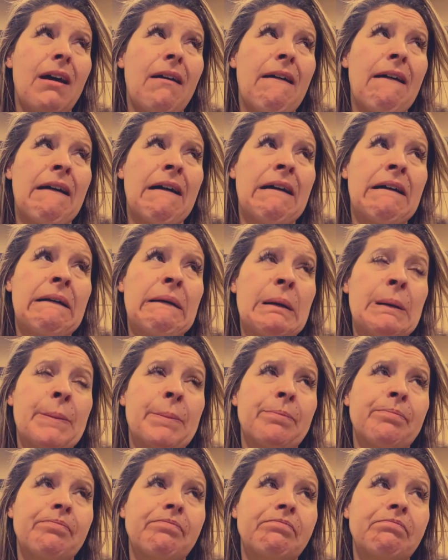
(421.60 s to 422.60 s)

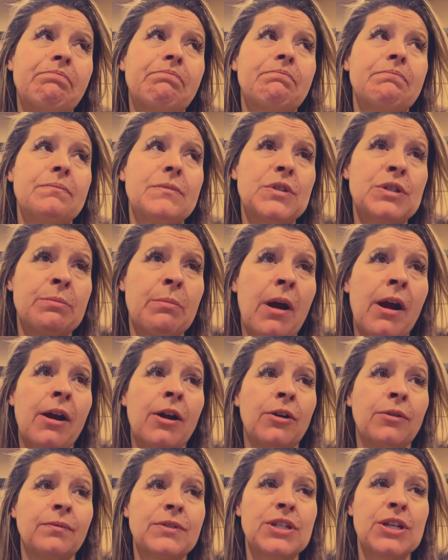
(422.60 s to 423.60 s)
Um,
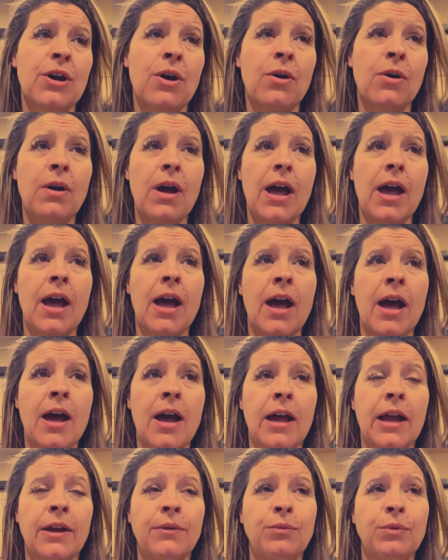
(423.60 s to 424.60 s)
tomorrow, so
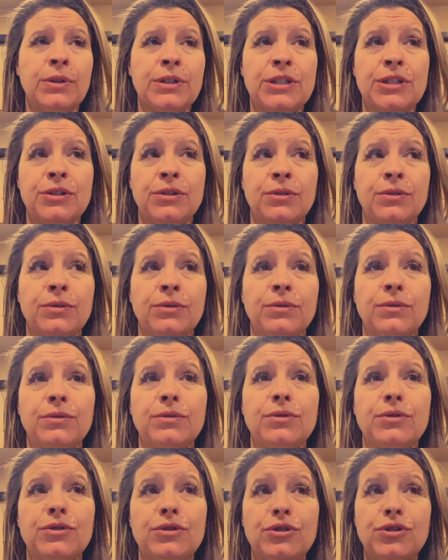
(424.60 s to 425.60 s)
I will do
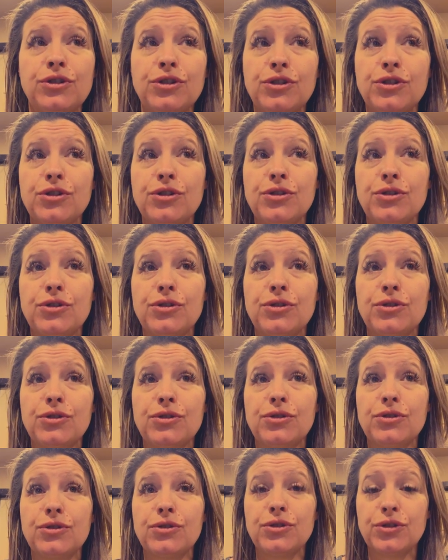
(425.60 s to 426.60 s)

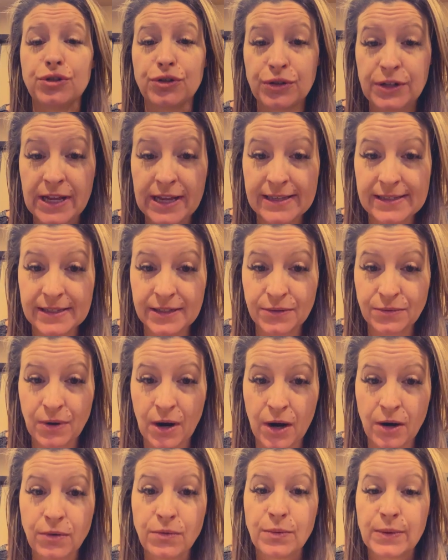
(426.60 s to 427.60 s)
two days in a
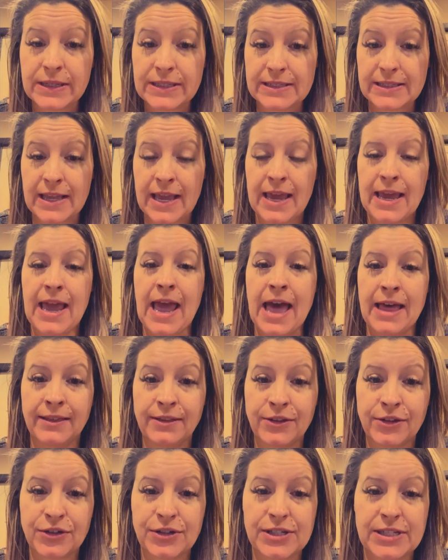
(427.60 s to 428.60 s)
row, Wednesday and
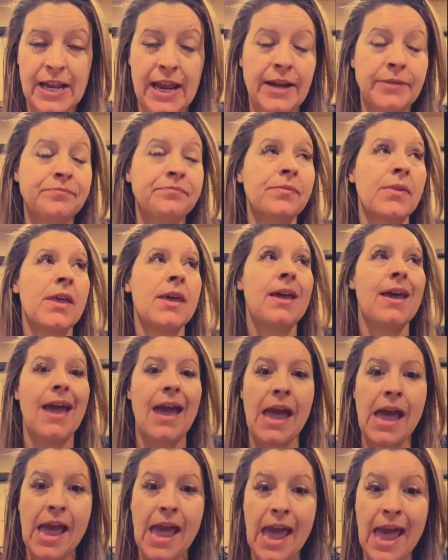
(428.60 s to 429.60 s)
Thursday,
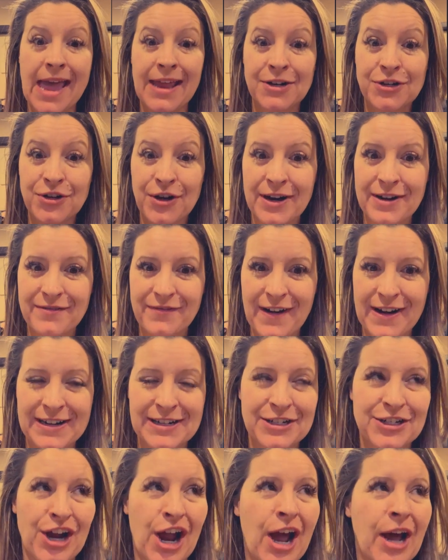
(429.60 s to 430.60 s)
and try to find a
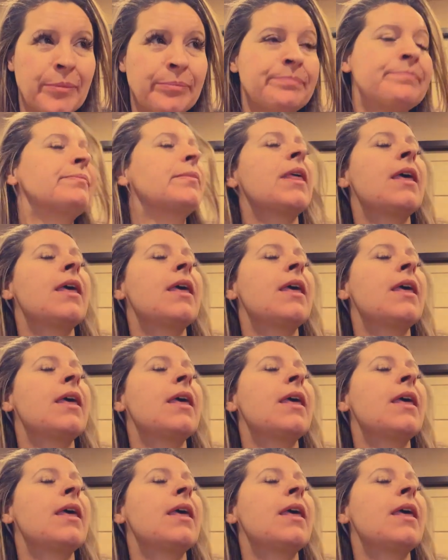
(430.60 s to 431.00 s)
job.